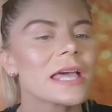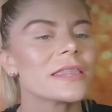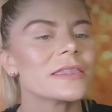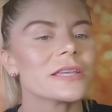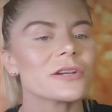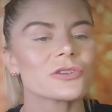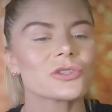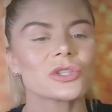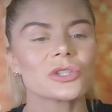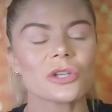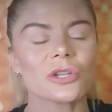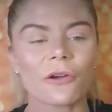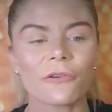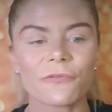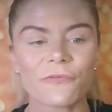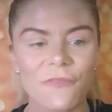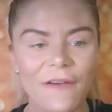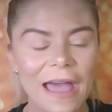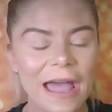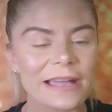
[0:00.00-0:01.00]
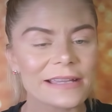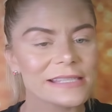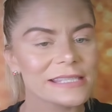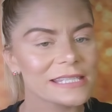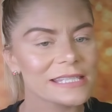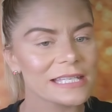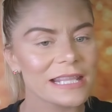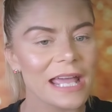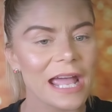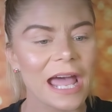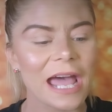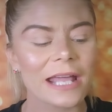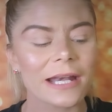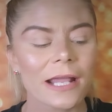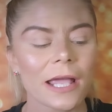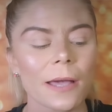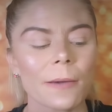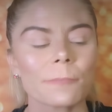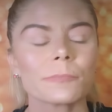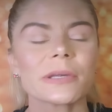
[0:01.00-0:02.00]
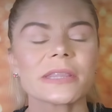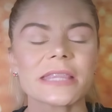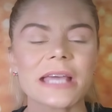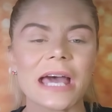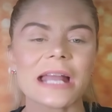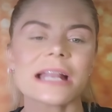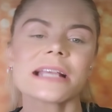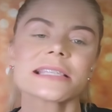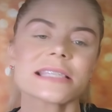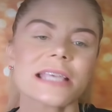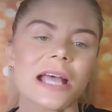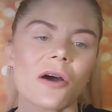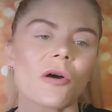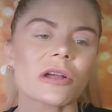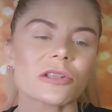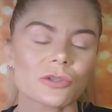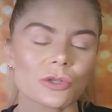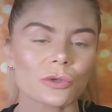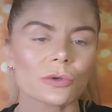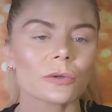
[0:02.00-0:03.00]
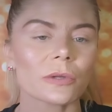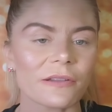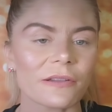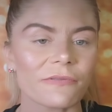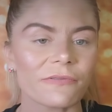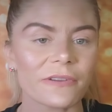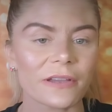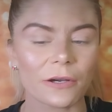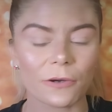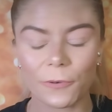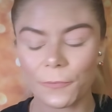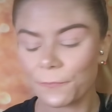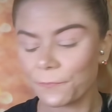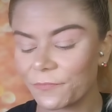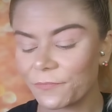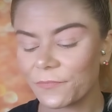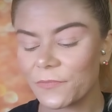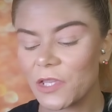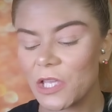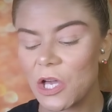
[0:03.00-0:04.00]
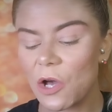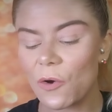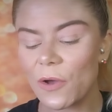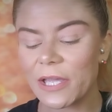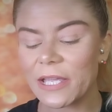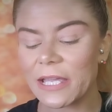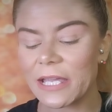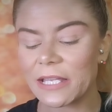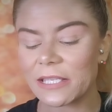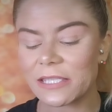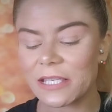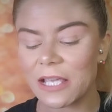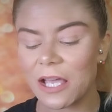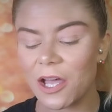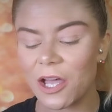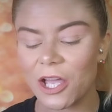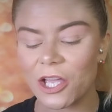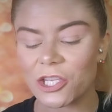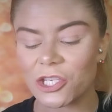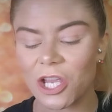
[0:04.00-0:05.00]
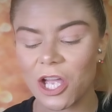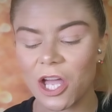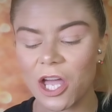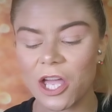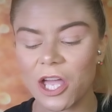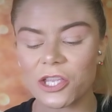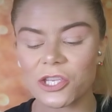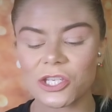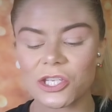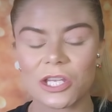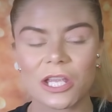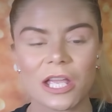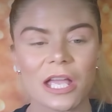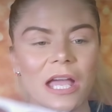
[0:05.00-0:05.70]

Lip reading: There's no facts to that, but that is how I truly feel. Going into Hush Hush,